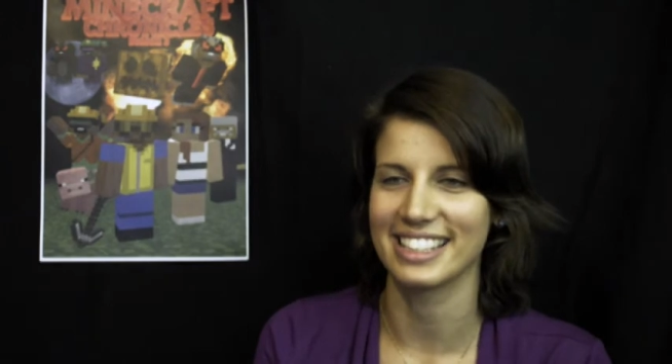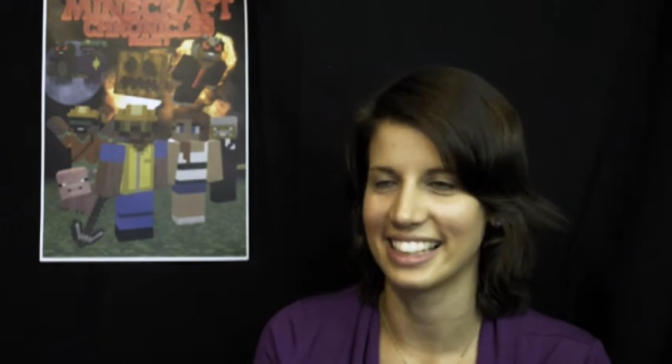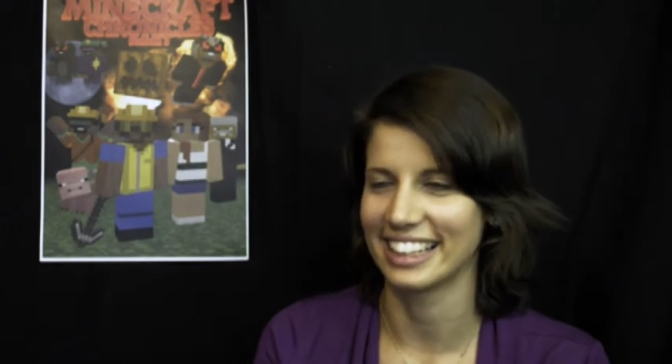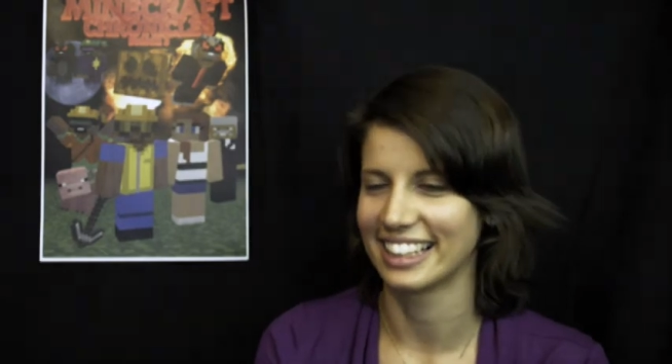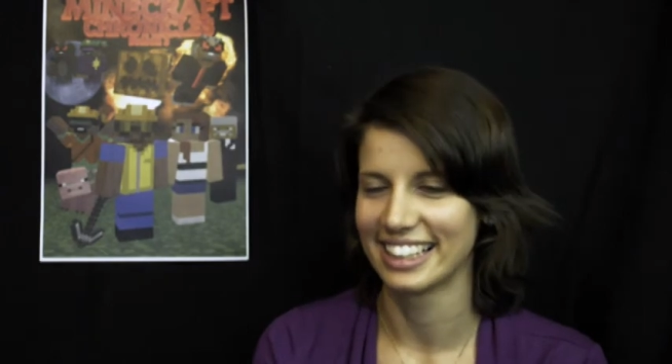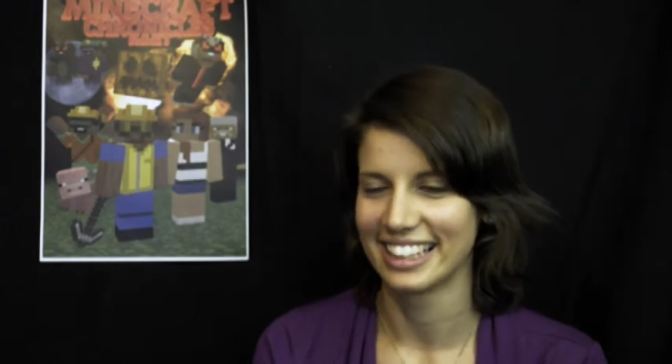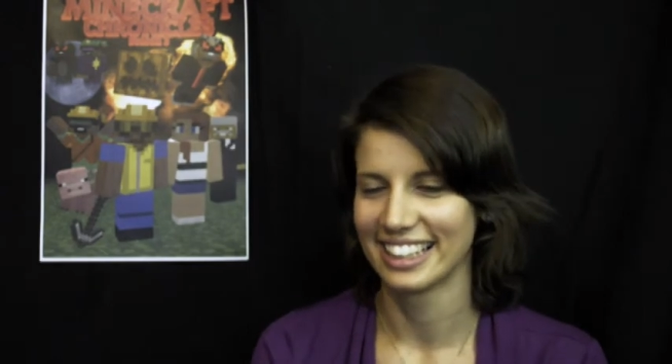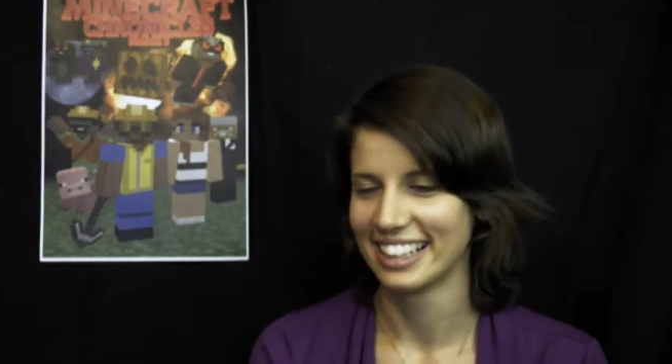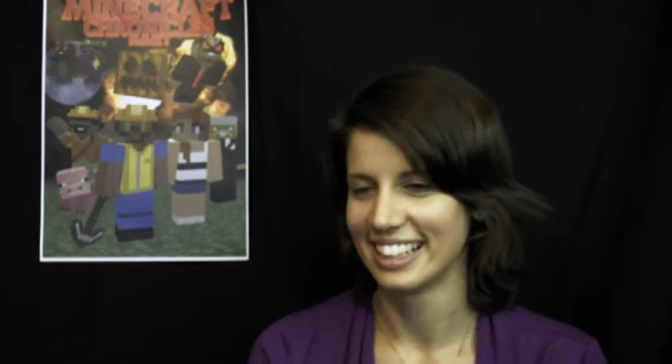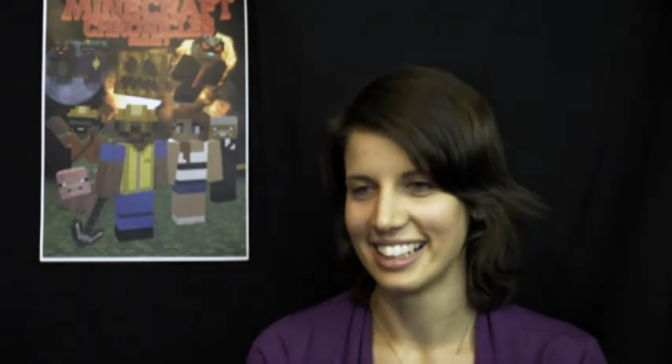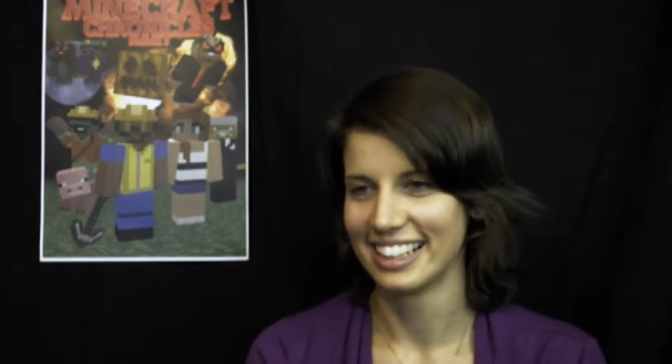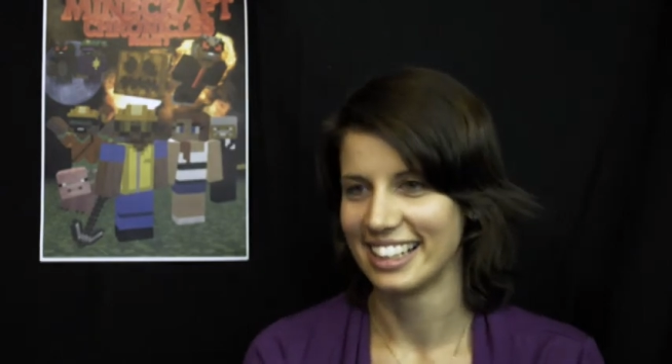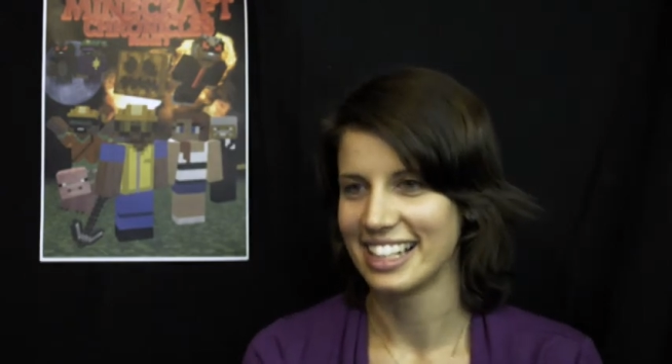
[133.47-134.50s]
like
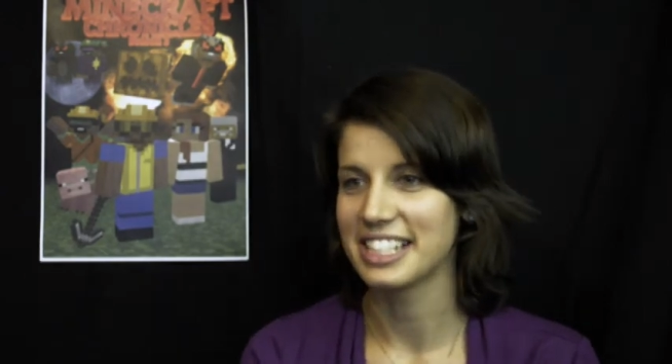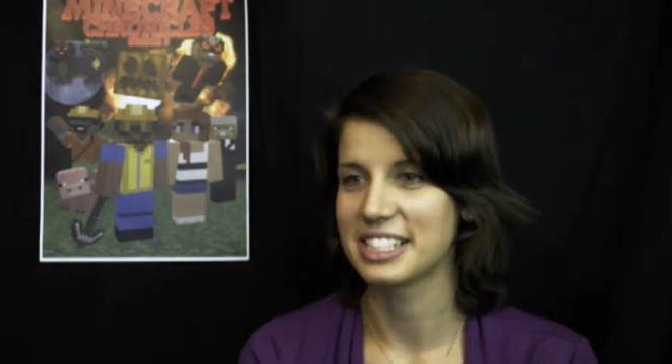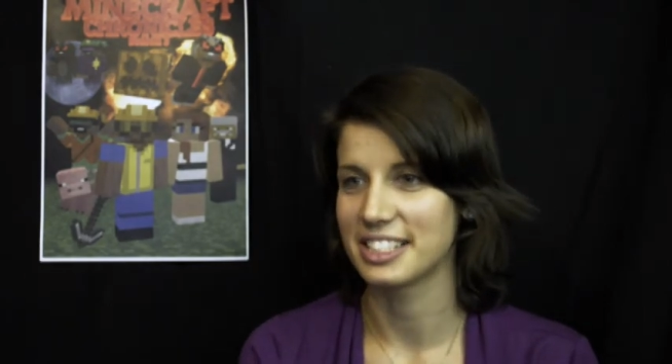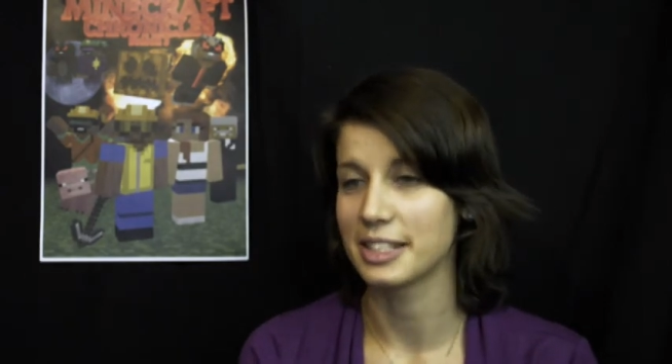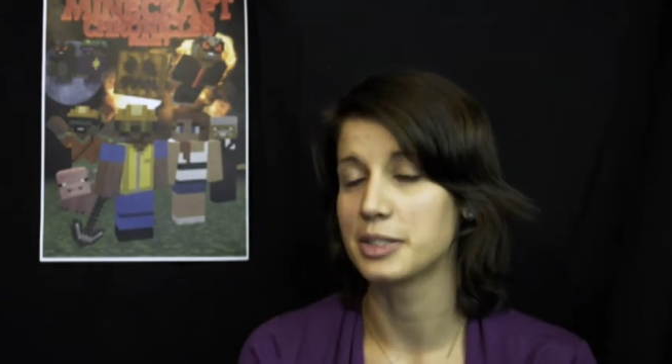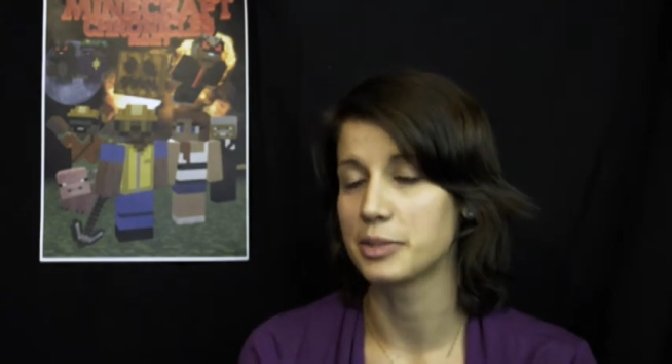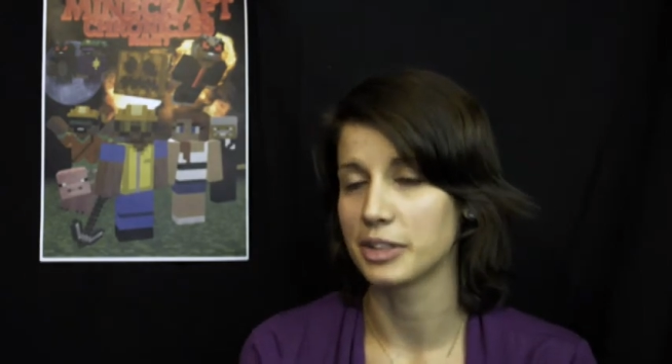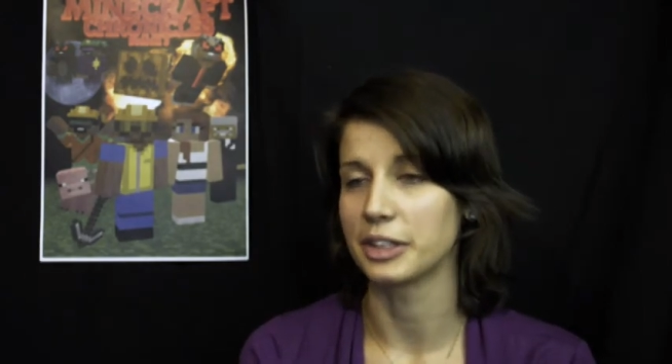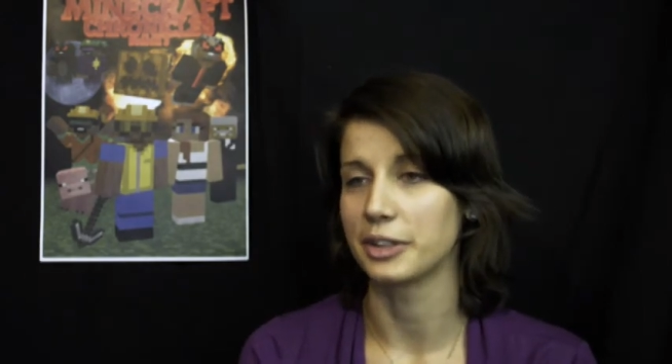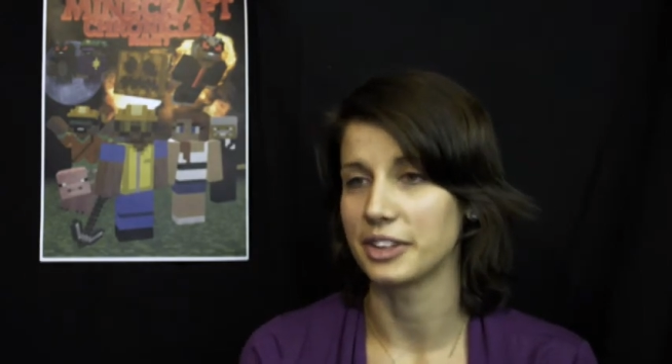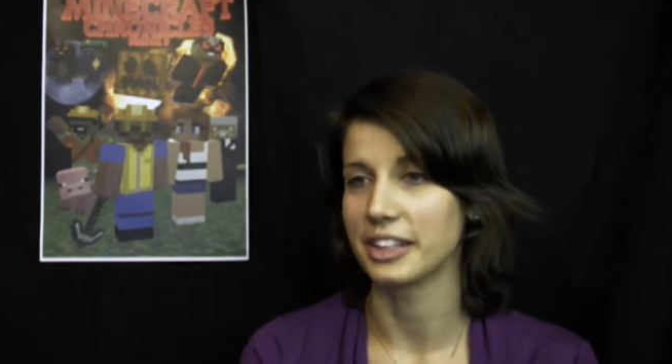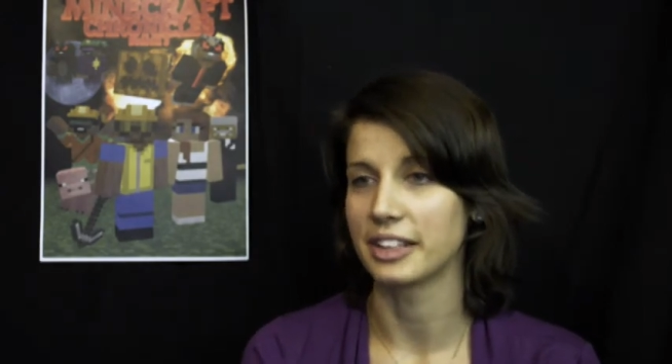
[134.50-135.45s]
is is really good.